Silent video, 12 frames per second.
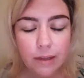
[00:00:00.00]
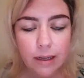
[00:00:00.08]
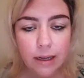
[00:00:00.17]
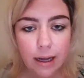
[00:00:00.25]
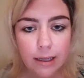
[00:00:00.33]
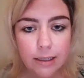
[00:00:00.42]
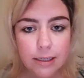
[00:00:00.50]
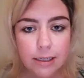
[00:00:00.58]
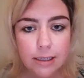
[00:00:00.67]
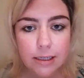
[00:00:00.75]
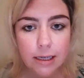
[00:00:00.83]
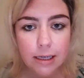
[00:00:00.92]

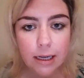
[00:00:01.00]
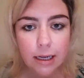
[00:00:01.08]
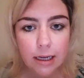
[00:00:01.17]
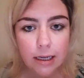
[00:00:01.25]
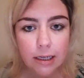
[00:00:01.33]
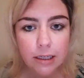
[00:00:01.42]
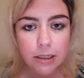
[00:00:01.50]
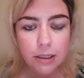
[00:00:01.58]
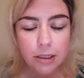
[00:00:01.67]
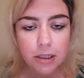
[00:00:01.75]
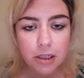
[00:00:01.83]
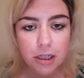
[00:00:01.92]
And
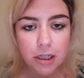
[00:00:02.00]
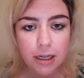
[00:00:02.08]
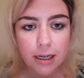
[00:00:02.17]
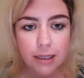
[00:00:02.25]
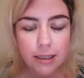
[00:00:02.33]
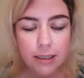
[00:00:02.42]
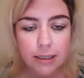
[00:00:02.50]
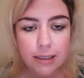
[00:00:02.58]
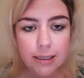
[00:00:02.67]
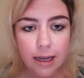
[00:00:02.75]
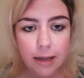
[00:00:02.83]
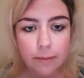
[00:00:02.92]
she
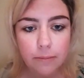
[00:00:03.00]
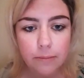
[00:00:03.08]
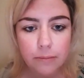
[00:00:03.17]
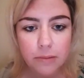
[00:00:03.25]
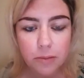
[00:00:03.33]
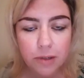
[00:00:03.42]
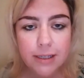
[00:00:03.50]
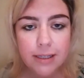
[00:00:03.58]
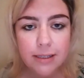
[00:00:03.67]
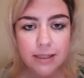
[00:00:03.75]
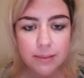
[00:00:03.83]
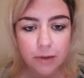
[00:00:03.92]
brings
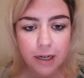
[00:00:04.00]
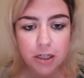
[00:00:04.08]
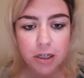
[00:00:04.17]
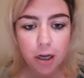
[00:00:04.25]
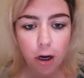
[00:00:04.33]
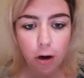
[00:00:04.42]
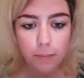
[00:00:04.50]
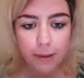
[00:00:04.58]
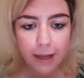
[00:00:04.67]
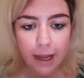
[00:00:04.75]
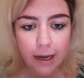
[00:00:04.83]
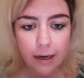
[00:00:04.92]
inspiration and hope
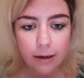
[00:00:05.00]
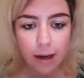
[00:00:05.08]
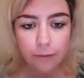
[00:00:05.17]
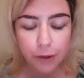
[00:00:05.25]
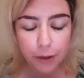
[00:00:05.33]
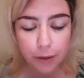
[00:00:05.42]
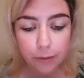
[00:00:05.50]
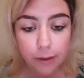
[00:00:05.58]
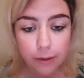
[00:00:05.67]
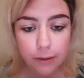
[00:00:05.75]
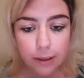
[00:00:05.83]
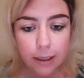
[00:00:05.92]
again, and
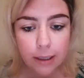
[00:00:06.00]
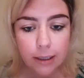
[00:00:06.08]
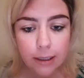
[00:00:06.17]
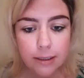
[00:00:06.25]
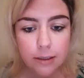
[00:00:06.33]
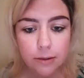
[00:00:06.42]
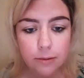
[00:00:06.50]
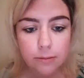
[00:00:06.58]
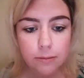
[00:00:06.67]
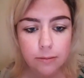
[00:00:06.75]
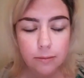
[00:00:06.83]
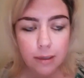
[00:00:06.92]
renewal.
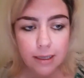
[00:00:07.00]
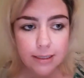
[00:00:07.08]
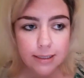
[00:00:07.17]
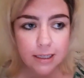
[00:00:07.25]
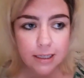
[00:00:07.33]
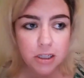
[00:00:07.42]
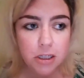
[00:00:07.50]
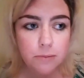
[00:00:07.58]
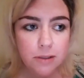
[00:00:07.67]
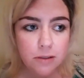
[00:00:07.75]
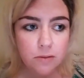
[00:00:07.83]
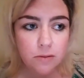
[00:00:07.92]
So as I said, she
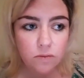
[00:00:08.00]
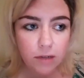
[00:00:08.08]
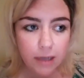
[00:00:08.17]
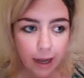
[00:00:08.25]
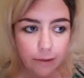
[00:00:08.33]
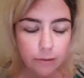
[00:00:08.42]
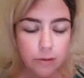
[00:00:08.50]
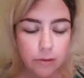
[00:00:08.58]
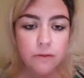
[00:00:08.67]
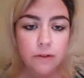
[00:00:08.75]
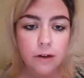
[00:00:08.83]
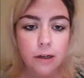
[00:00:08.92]
was renowned
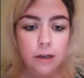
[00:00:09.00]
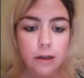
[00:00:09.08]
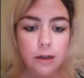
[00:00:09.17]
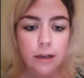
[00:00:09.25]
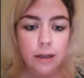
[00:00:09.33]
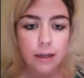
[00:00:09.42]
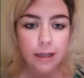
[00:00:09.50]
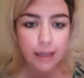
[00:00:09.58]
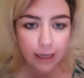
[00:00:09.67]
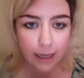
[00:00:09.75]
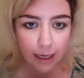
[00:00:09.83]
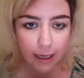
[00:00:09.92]
for
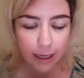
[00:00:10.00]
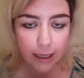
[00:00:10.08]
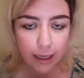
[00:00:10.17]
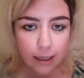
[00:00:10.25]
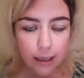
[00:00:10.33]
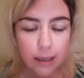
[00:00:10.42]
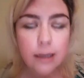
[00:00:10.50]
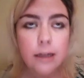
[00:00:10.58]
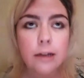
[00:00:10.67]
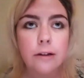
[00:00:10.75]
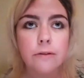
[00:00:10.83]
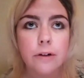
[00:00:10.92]
healing,
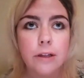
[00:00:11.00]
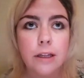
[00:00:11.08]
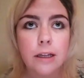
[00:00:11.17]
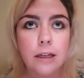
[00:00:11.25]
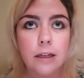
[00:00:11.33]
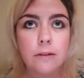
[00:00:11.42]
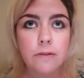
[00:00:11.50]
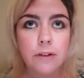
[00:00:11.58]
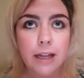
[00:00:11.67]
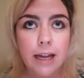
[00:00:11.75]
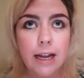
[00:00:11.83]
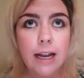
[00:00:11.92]
for the
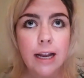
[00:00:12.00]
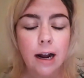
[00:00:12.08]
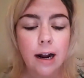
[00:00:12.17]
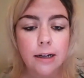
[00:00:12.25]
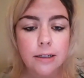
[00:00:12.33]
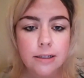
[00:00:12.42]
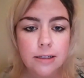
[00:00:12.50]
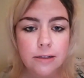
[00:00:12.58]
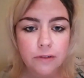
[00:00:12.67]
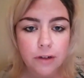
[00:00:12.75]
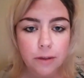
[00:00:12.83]
healing arts, for